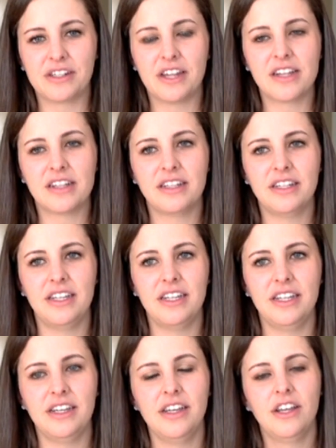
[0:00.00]

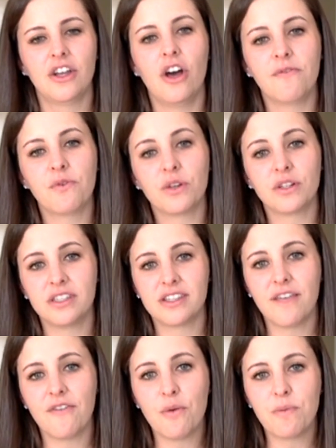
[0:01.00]
Luckily, golf courses
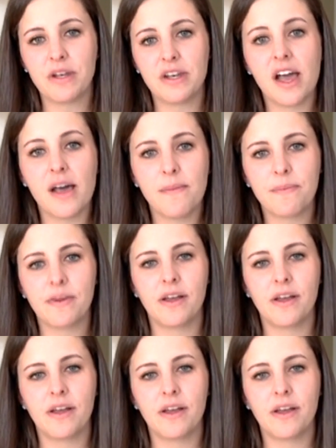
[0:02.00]
have opened up.